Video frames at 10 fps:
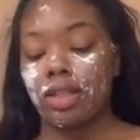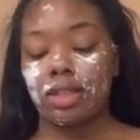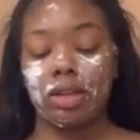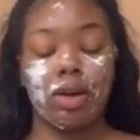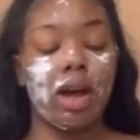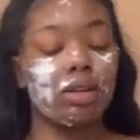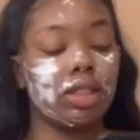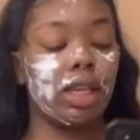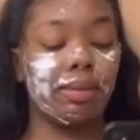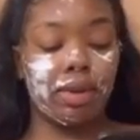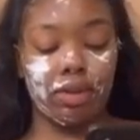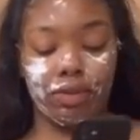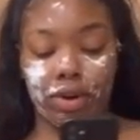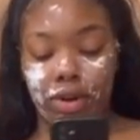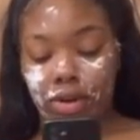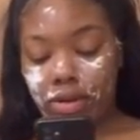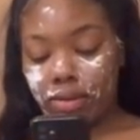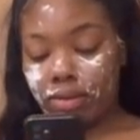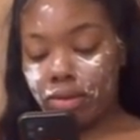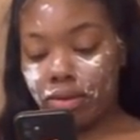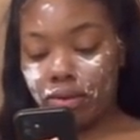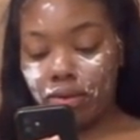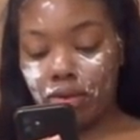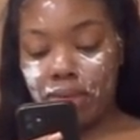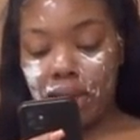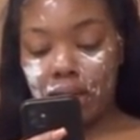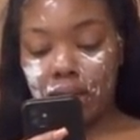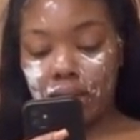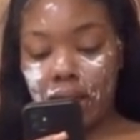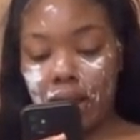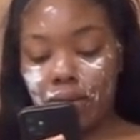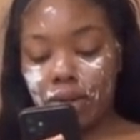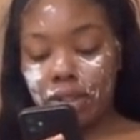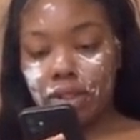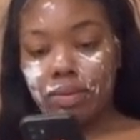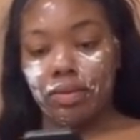So I'll just keep it up for the remaining other hours.